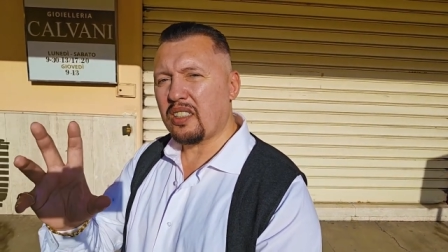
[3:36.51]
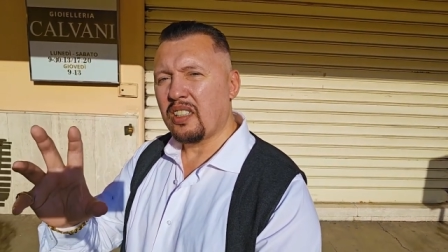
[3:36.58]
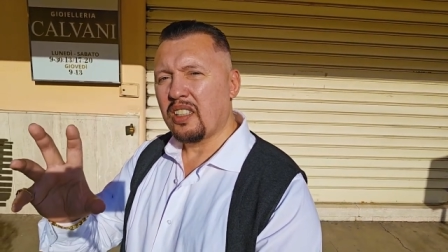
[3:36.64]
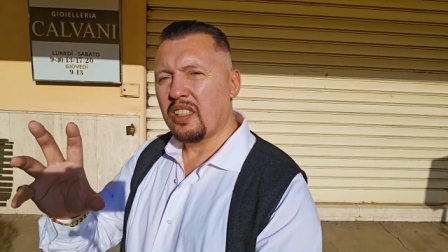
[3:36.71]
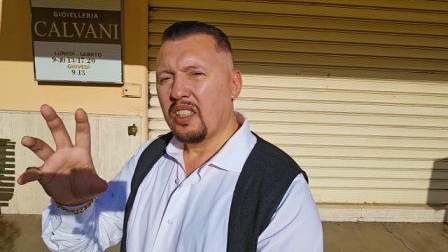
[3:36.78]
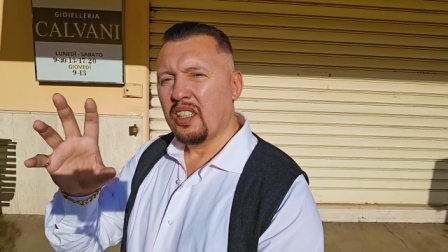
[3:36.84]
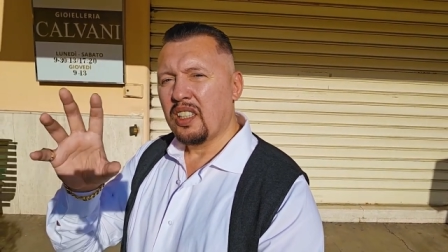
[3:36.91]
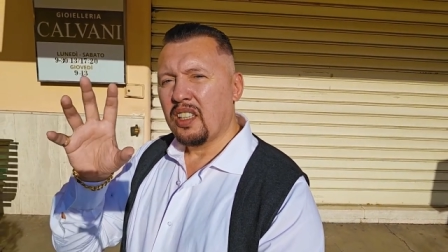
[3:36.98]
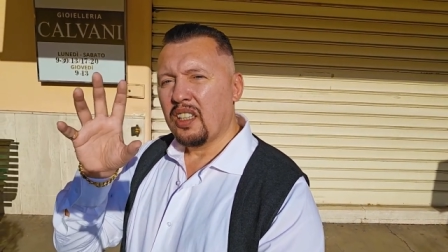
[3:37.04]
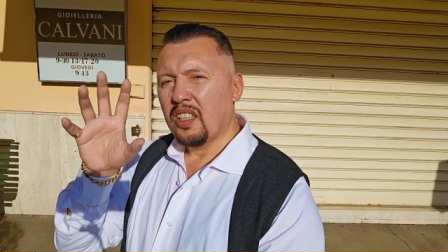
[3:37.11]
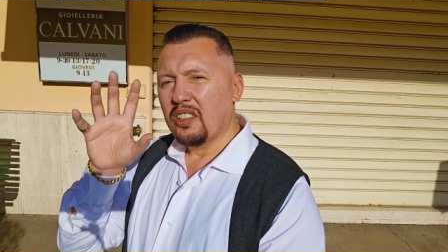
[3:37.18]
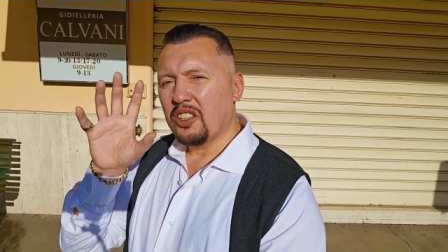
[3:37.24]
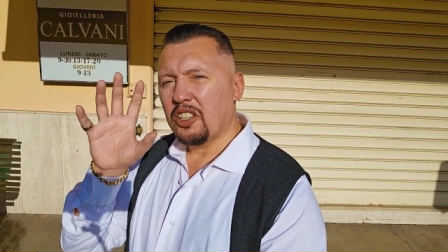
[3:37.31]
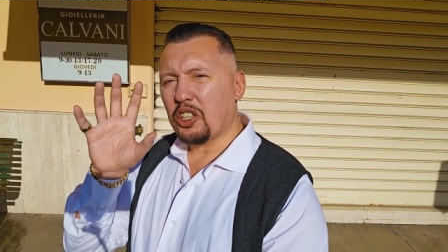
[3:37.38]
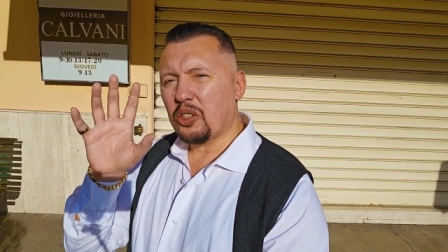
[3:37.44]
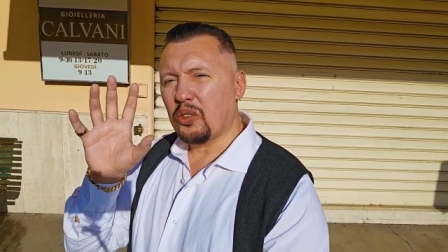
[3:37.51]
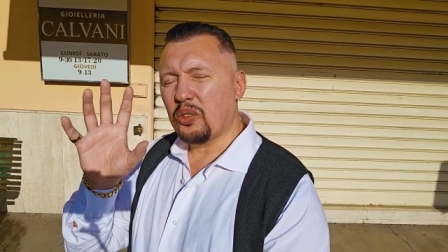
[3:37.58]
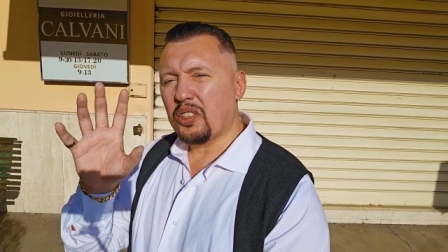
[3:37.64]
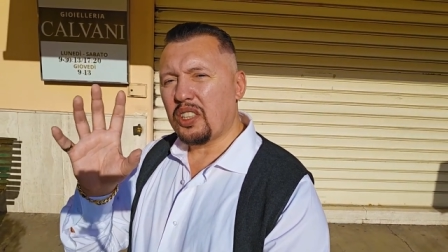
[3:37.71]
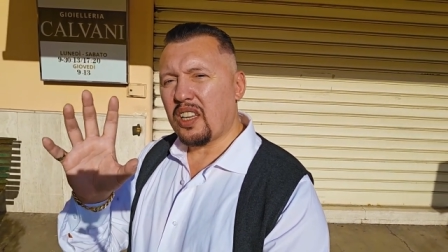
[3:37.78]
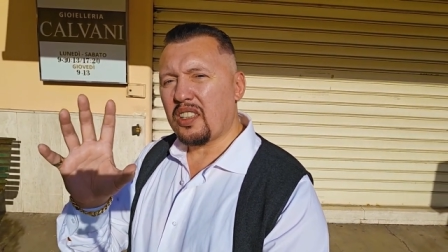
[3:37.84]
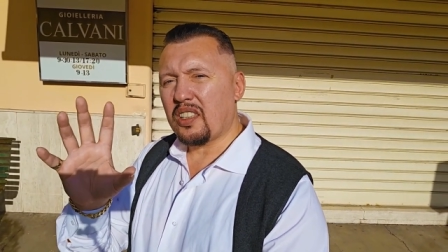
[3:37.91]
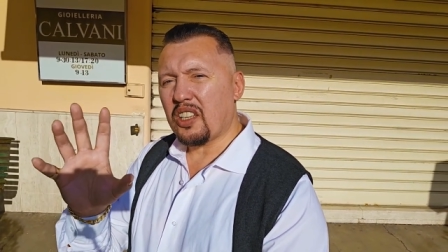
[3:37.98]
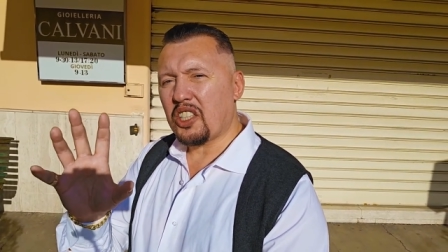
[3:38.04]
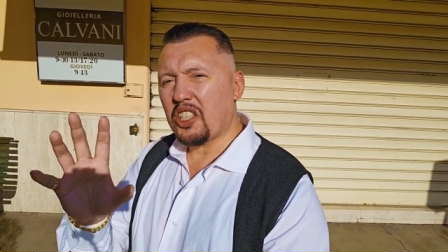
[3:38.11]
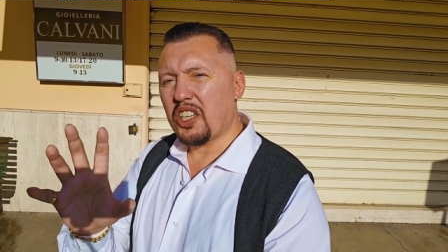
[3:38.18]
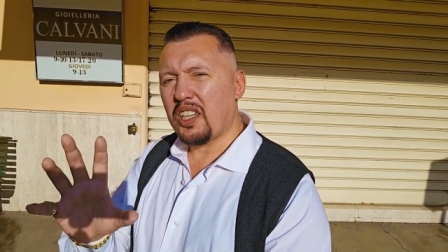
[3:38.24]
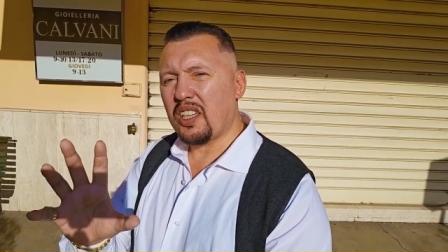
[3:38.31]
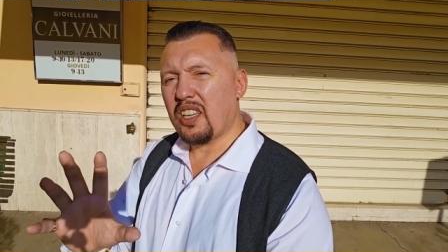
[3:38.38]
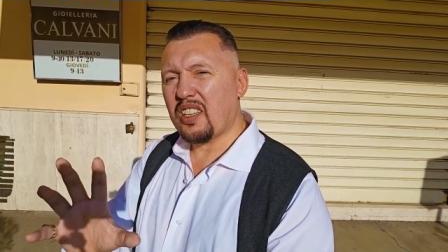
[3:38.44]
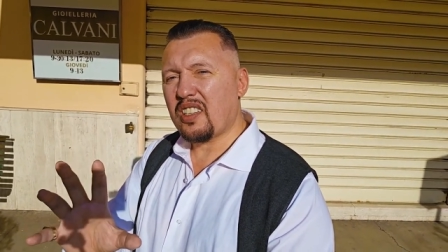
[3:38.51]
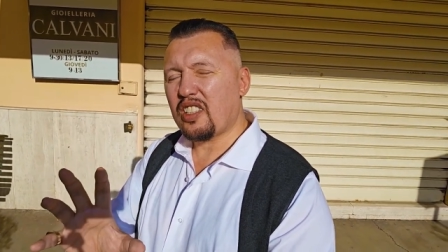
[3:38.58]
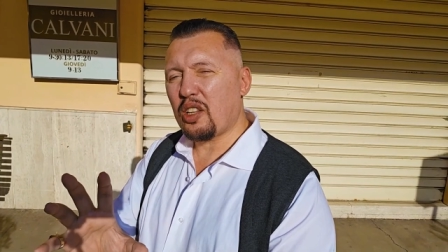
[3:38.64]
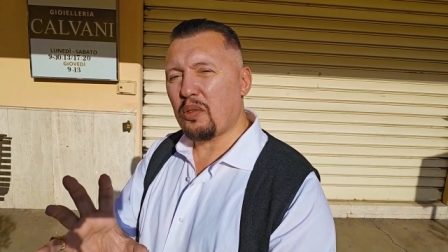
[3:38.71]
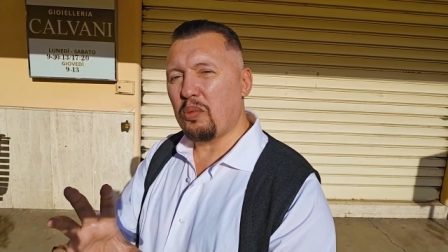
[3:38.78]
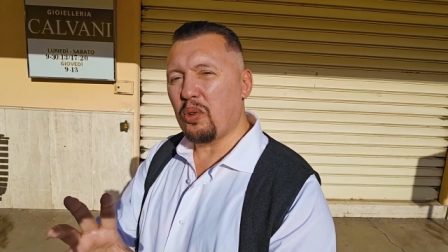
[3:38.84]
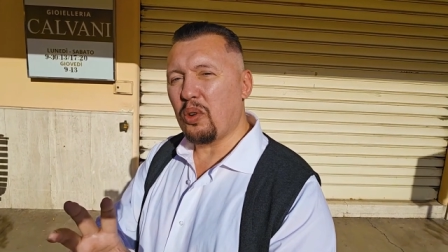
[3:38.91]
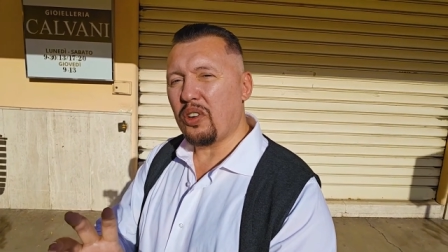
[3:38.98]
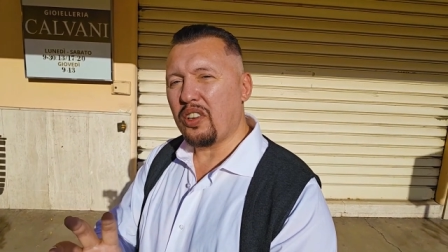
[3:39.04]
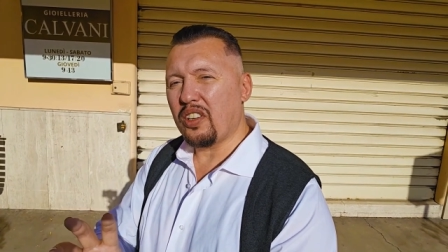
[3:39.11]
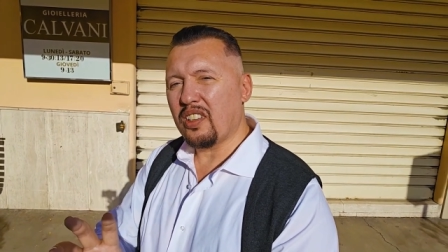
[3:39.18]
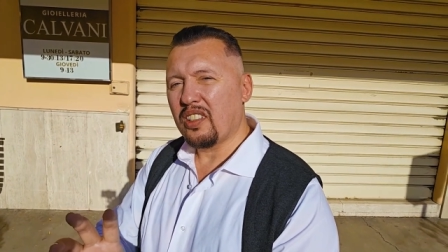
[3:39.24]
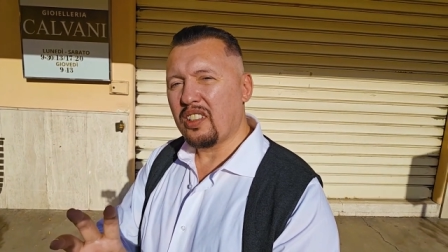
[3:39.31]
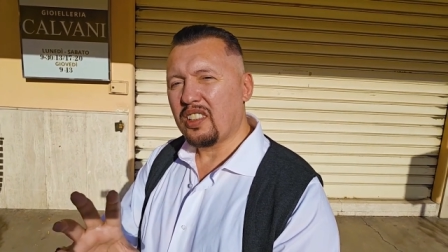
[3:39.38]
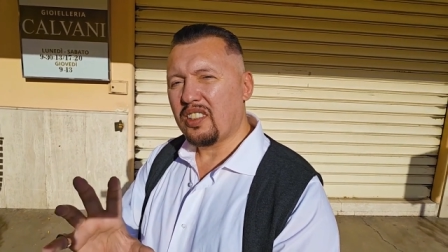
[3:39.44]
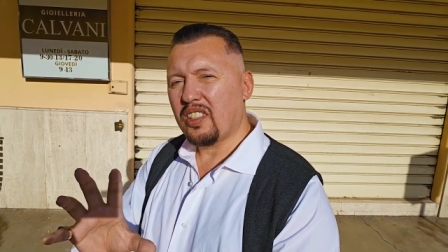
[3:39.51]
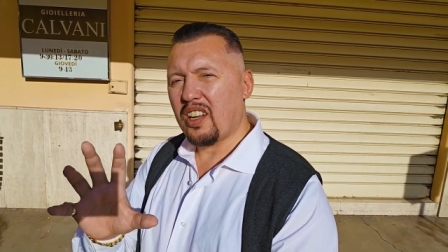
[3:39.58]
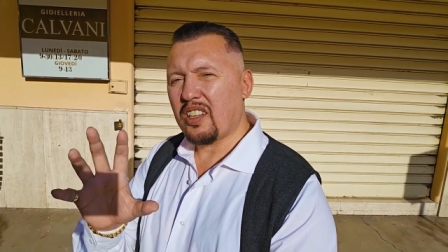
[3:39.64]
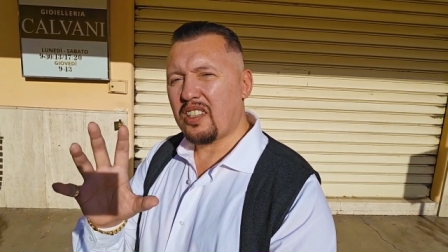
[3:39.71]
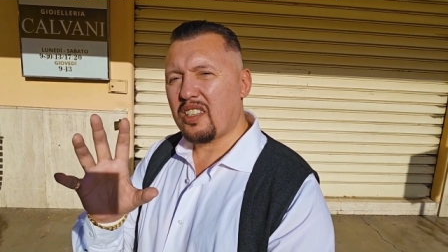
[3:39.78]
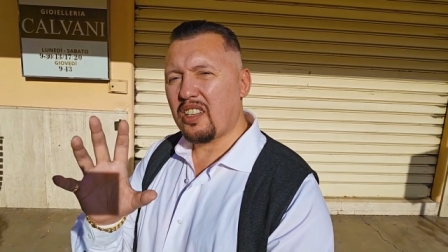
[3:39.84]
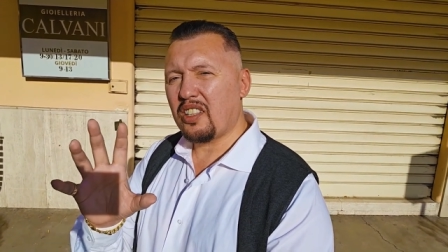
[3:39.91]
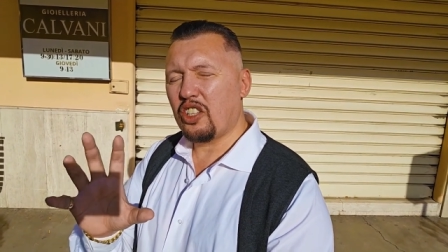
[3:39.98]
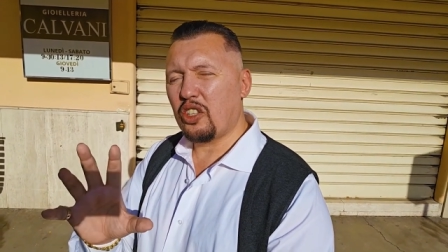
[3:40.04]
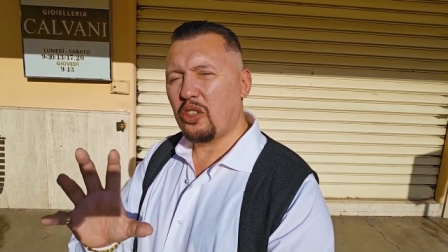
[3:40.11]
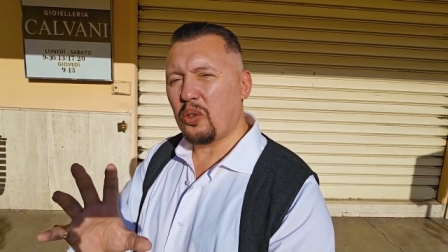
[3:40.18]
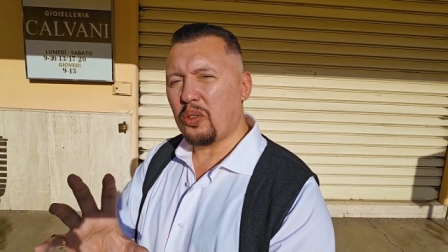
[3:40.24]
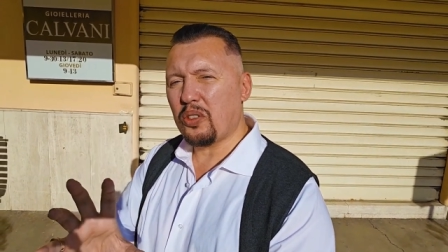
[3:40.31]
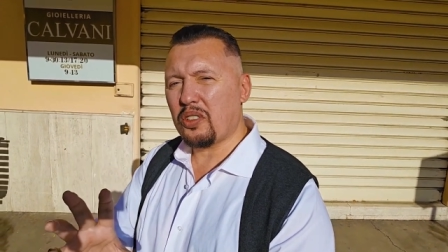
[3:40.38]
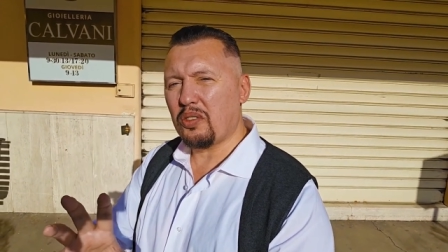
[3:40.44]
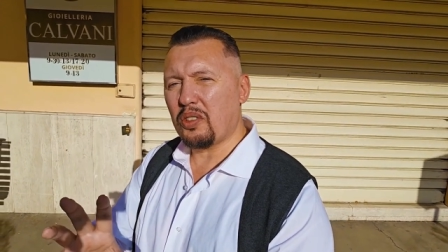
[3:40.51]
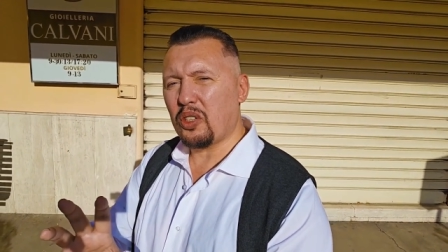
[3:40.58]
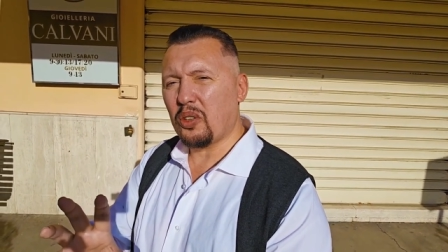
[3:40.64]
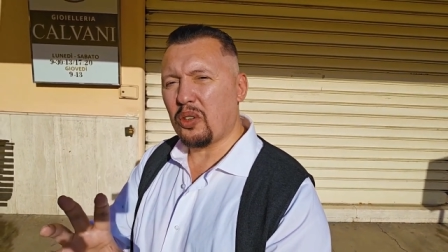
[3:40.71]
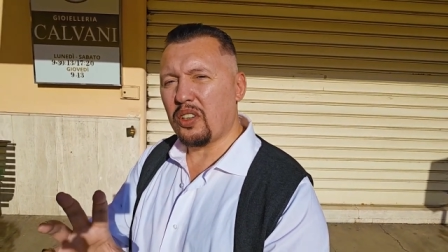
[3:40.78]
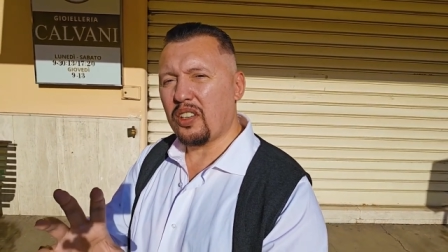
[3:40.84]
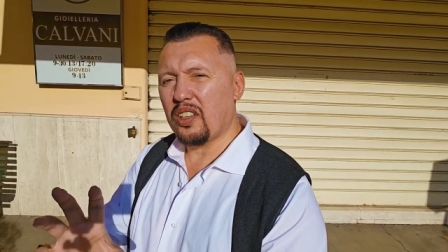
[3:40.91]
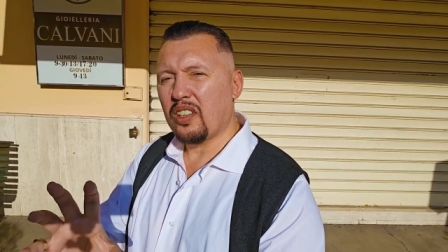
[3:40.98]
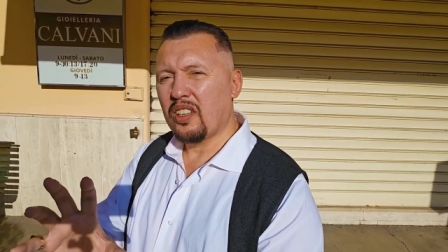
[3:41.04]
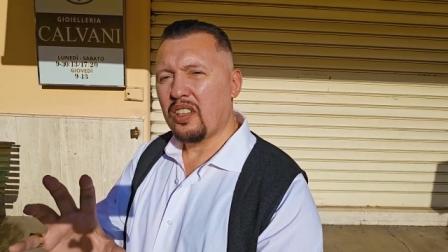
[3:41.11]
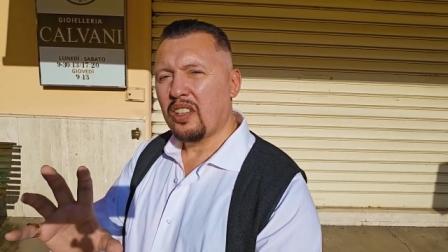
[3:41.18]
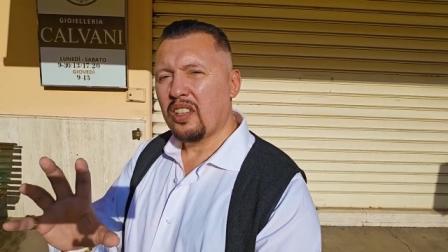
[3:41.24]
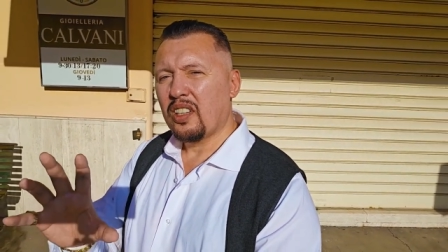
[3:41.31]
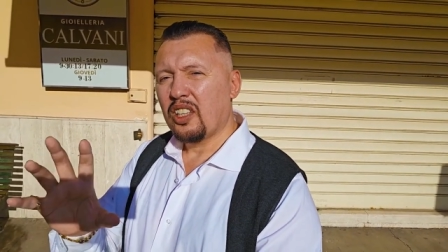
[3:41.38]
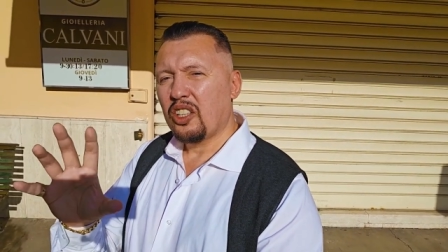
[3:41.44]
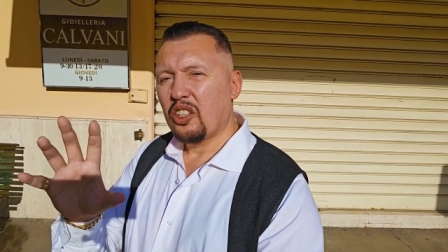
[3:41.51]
May all evil be destroyed. May a relationship with you begin right now.